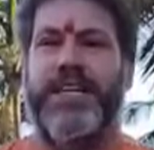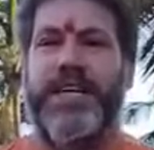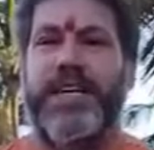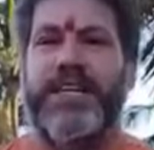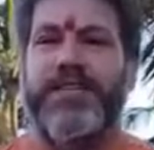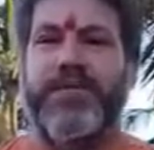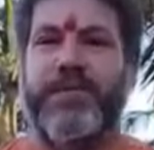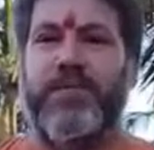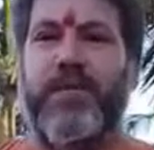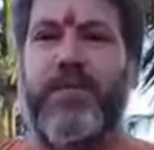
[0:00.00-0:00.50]

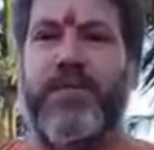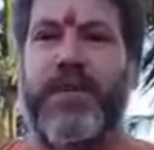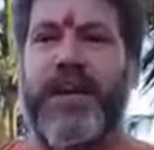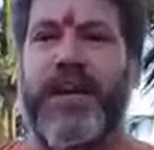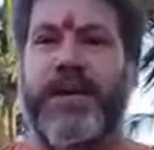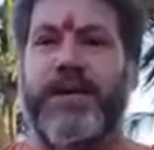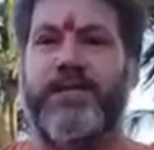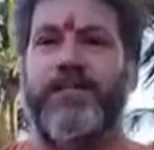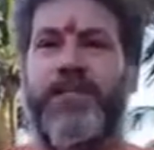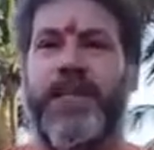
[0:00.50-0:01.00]
is moving.
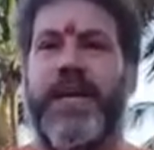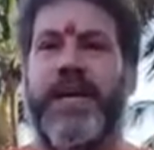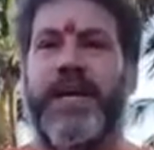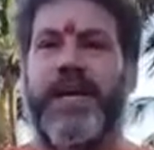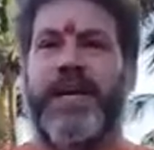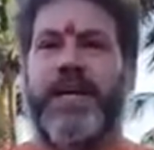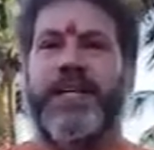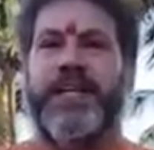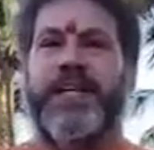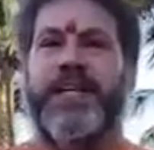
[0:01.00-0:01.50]

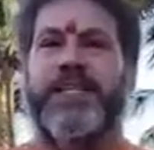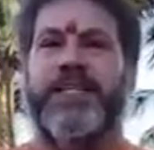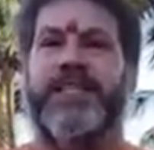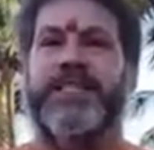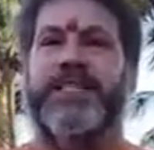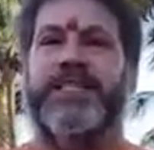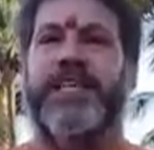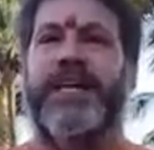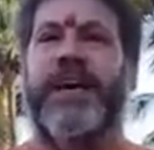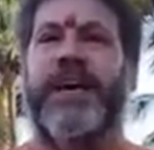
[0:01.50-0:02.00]
This
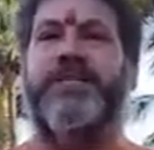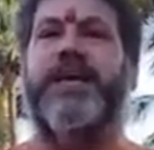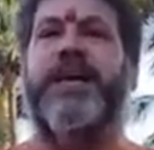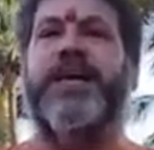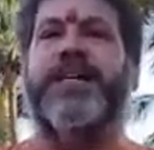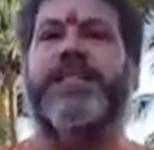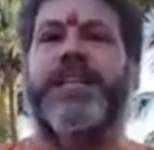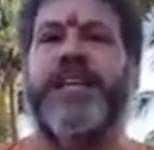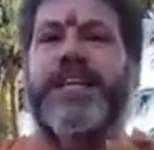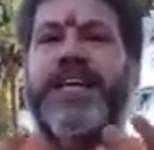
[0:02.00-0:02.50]
is the
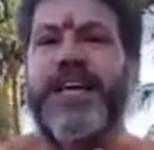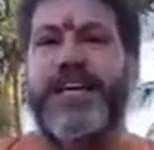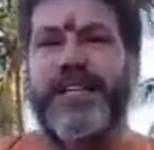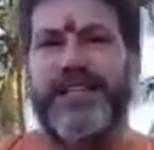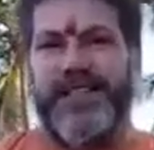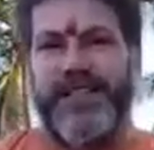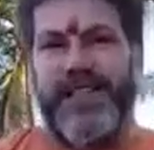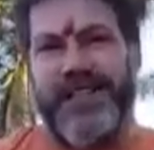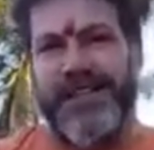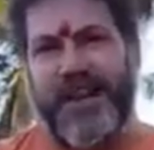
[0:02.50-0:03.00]
amazing
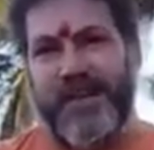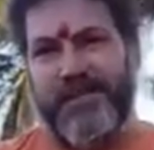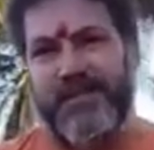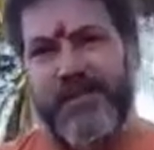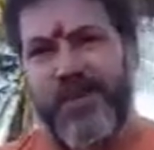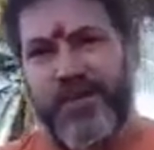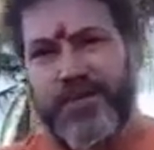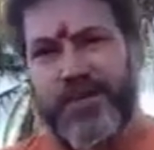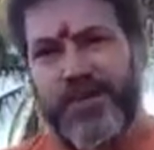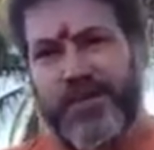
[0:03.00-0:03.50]
energy that
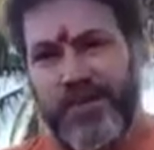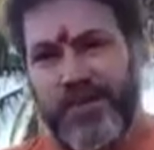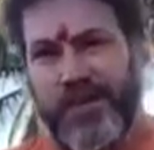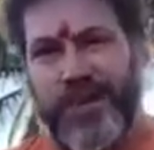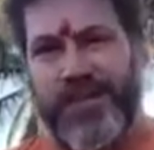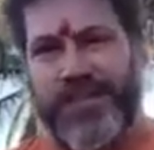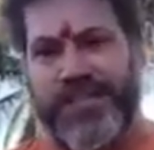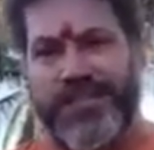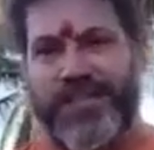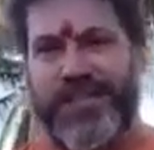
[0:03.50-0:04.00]
moves through
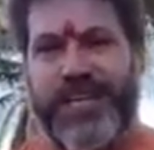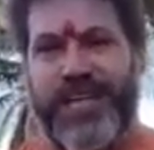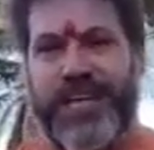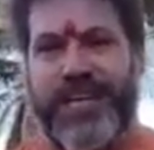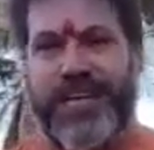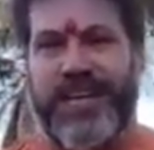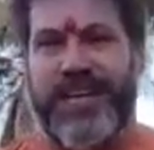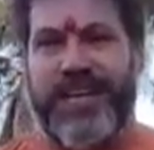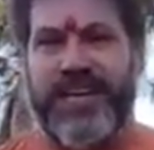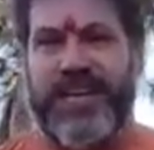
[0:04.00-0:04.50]
us,
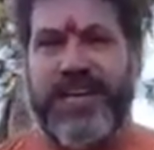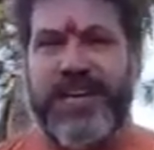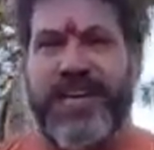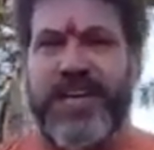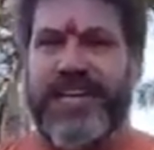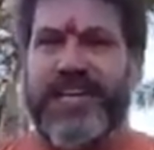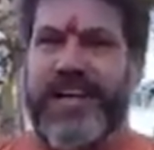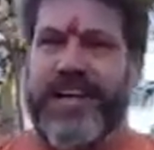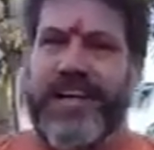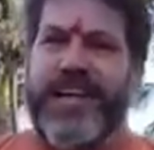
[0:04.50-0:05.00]

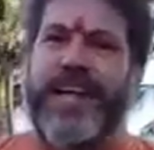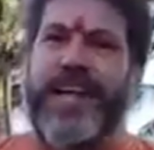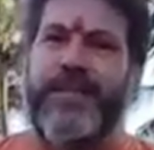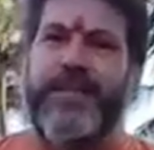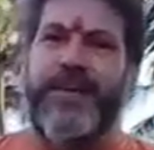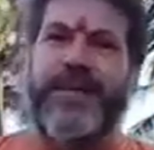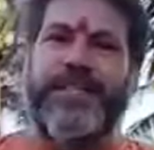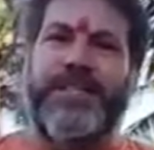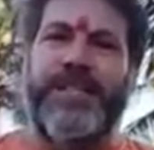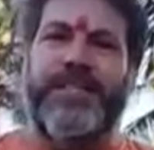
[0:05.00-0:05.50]
that
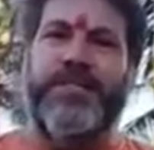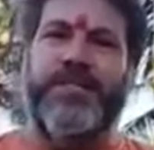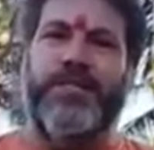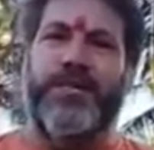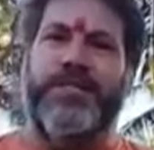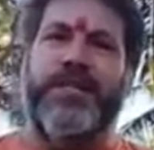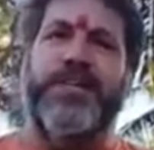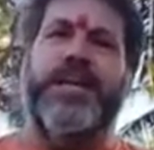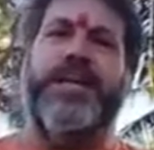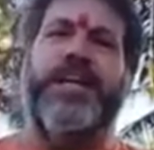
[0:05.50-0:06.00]
enables us to
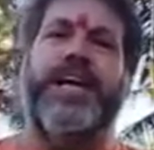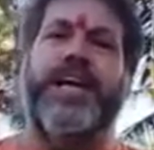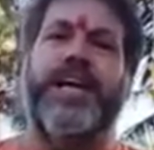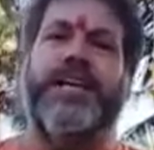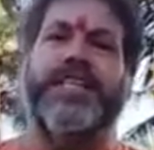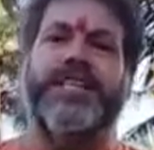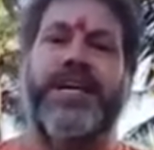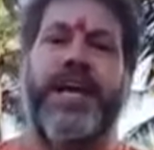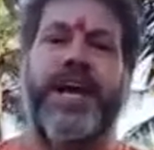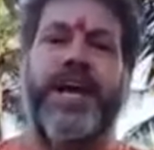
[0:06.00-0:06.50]

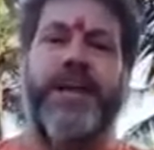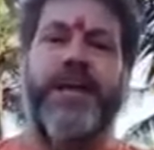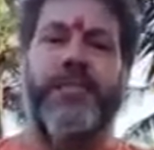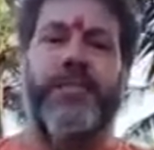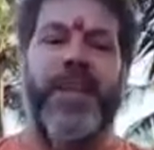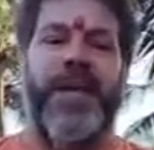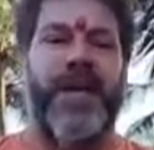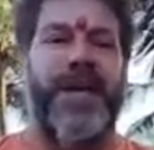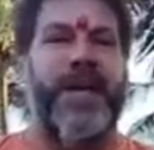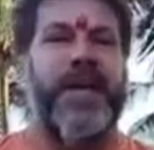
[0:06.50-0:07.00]
realize
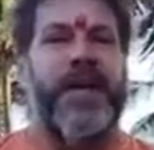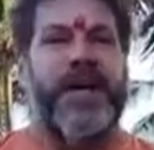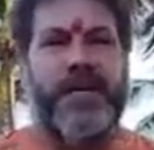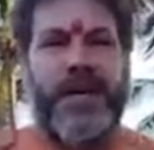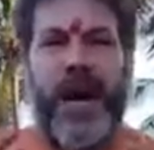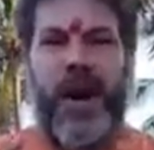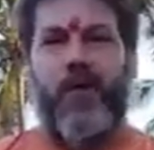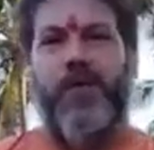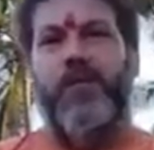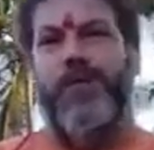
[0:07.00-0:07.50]

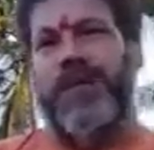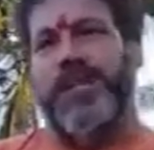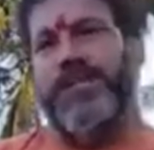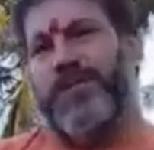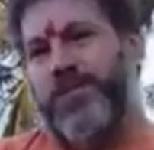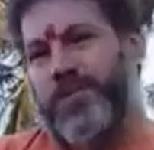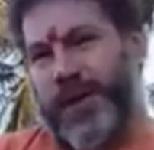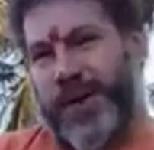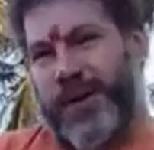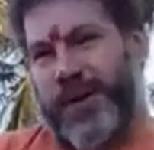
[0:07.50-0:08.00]
how
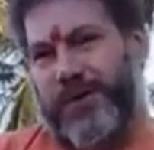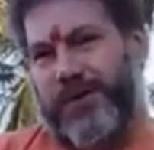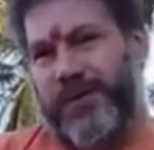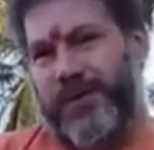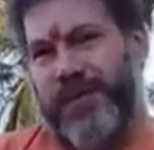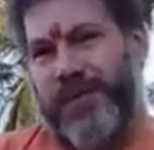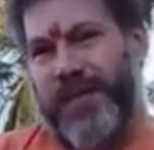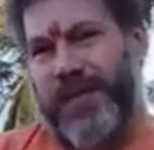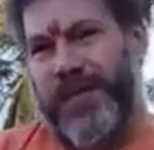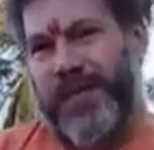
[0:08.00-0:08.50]
blessed we are.
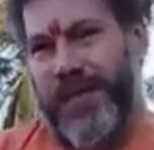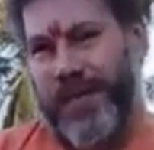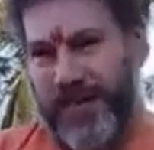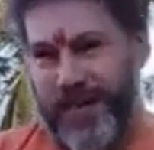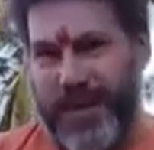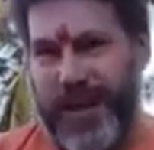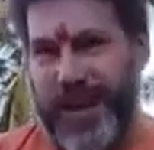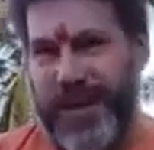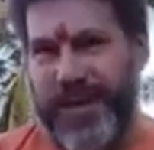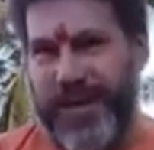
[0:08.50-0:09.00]

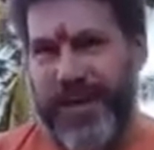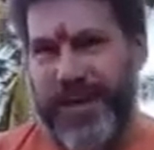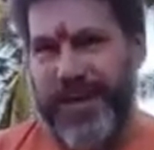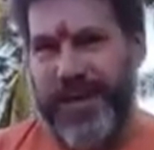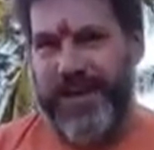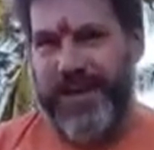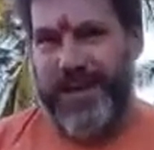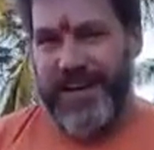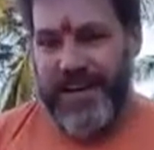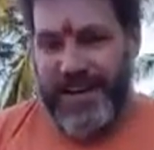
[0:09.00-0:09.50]
Okay?
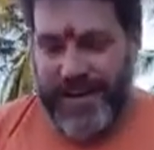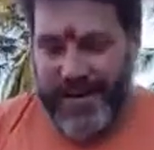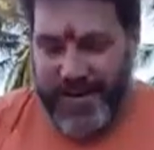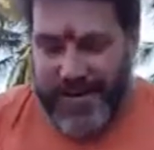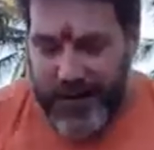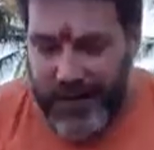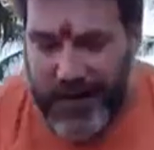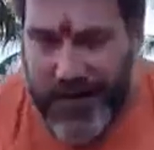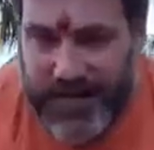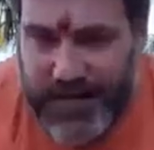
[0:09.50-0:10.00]

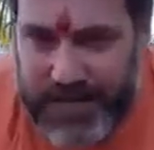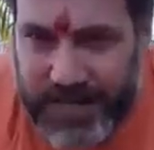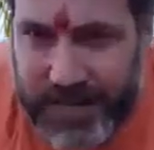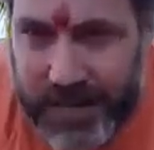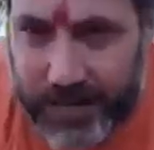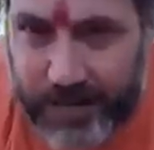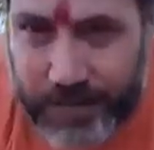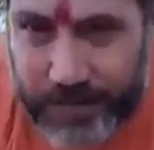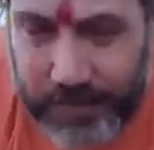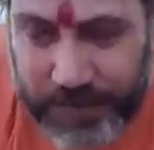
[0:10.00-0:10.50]
Now let's
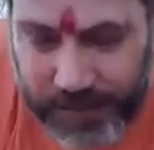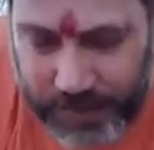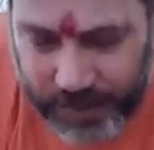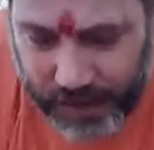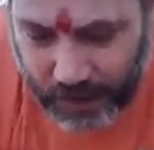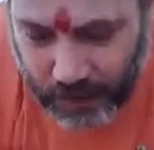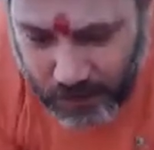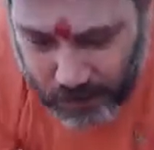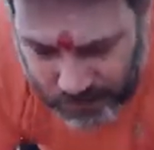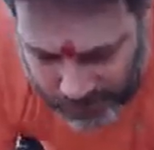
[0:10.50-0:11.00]
come,
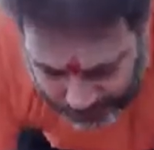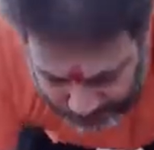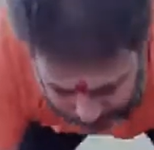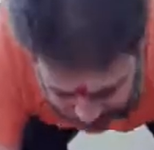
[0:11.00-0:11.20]
how to come